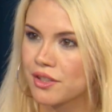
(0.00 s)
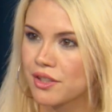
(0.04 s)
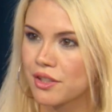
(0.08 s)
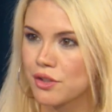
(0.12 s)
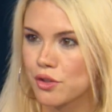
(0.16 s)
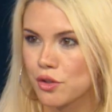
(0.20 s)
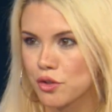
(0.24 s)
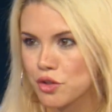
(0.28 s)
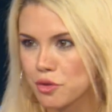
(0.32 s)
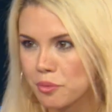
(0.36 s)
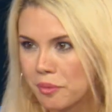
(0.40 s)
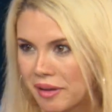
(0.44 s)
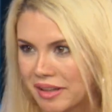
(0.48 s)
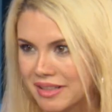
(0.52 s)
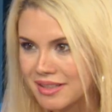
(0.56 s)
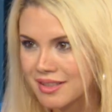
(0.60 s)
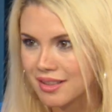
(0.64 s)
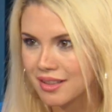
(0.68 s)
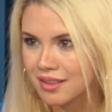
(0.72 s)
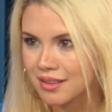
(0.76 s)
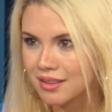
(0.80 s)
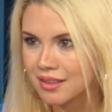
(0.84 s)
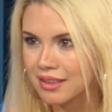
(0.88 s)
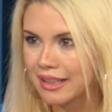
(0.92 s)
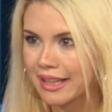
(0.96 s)
at George
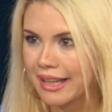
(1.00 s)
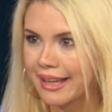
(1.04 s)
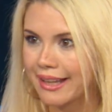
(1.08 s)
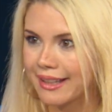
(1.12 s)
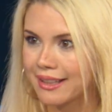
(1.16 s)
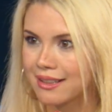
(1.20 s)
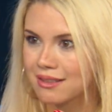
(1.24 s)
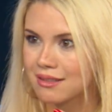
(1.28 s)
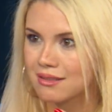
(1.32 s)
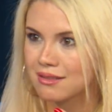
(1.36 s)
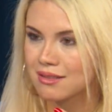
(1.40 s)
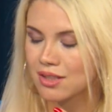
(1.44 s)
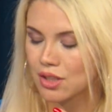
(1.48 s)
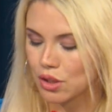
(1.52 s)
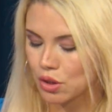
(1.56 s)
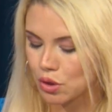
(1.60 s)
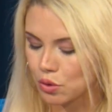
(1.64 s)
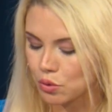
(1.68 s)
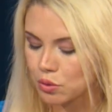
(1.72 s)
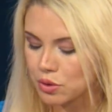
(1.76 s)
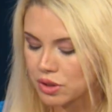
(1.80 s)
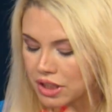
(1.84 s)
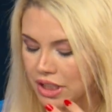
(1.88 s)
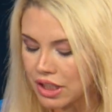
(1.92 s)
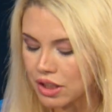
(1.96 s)
Mason, and
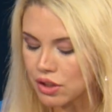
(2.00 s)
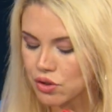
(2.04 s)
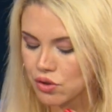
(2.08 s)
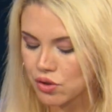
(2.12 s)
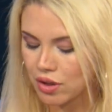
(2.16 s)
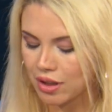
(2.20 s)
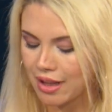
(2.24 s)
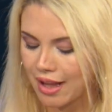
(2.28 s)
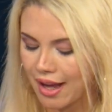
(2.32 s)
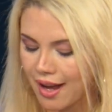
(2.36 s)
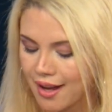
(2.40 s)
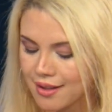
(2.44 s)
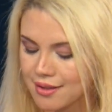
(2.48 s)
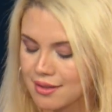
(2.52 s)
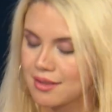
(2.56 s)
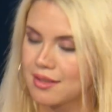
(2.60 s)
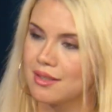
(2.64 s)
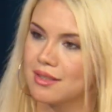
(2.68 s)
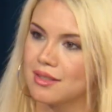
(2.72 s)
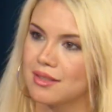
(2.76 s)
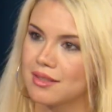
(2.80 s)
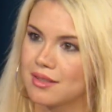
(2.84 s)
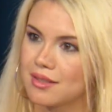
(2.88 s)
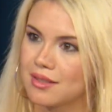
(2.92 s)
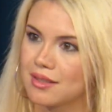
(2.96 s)
you teach
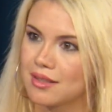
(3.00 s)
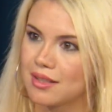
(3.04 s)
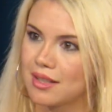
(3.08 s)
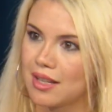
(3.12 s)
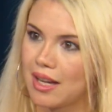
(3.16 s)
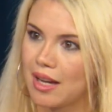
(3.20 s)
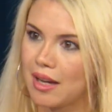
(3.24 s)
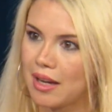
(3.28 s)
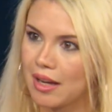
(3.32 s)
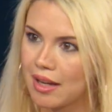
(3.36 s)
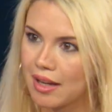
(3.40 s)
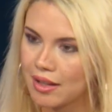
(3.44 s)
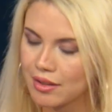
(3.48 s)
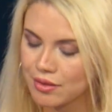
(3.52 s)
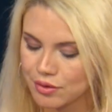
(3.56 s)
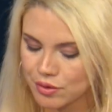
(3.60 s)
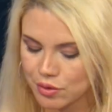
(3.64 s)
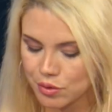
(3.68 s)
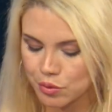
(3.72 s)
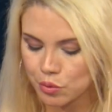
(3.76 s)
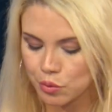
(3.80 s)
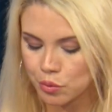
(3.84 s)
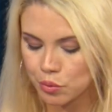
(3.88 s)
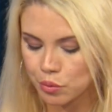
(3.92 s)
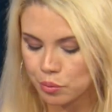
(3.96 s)
classes
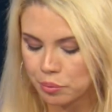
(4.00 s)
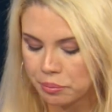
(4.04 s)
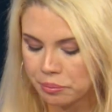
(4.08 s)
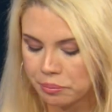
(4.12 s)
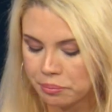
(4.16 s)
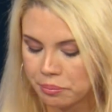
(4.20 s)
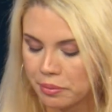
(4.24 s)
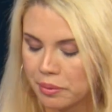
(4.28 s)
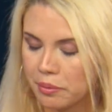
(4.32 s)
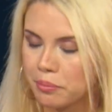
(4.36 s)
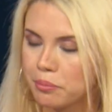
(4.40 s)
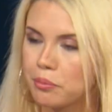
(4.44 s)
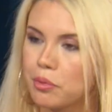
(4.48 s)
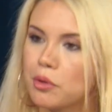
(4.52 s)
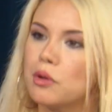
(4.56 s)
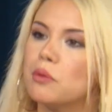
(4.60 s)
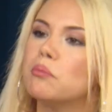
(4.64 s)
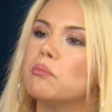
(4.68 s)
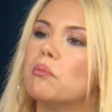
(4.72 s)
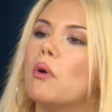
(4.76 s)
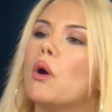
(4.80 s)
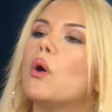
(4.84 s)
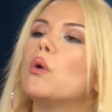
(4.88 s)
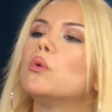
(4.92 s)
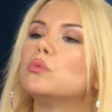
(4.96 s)
to
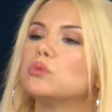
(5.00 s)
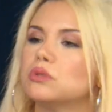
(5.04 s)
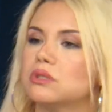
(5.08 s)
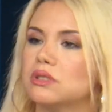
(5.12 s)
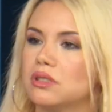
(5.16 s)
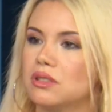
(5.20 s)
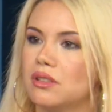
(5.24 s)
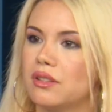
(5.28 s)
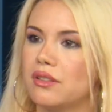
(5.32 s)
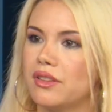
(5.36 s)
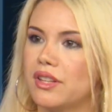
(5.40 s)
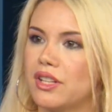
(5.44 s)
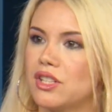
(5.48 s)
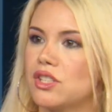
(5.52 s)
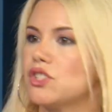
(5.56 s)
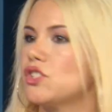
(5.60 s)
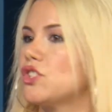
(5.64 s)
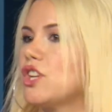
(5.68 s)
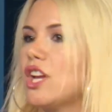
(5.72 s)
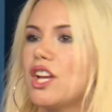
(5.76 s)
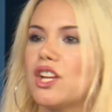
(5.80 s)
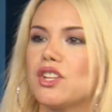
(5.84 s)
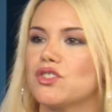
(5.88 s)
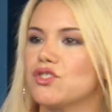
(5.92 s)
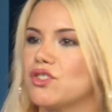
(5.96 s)
promote these
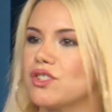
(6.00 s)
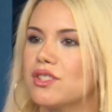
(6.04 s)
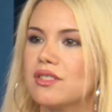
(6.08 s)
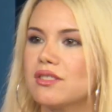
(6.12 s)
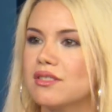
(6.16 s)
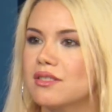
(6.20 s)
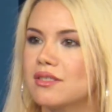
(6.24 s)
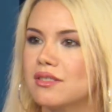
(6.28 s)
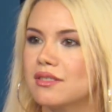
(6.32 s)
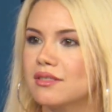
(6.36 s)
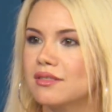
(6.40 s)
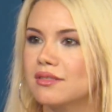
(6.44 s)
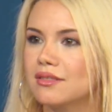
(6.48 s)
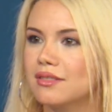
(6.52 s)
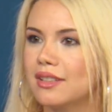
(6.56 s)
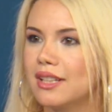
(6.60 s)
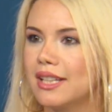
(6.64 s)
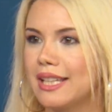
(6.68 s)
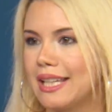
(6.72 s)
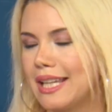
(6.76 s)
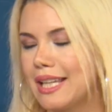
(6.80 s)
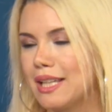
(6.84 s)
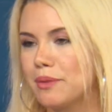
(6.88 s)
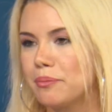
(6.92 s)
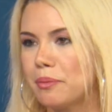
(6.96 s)
changes
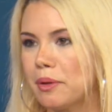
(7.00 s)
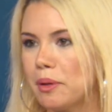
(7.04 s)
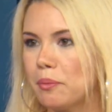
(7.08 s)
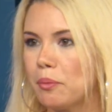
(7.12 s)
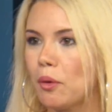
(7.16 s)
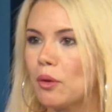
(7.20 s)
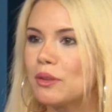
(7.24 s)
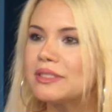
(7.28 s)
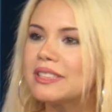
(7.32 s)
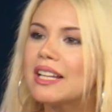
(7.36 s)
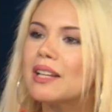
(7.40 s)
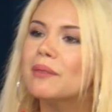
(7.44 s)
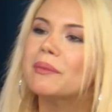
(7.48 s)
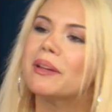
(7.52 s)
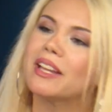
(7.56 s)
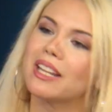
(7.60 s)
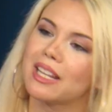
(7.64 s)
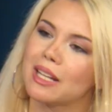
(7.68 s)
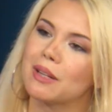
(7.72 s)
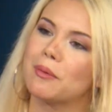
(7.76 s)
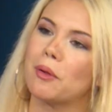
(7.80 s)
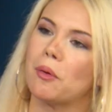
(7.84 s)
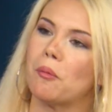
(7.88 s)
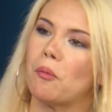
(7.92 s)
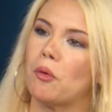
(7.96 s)
in people. Tell me a
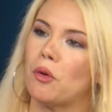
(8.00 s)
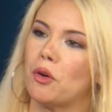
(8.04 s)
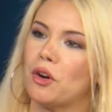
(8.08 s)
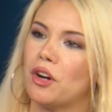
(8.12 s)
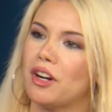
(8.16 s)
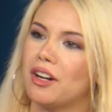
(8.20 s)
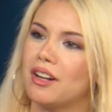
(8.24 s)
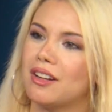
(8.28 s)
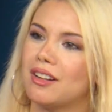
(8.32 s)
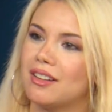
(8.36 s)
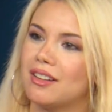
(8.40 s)
little bit more.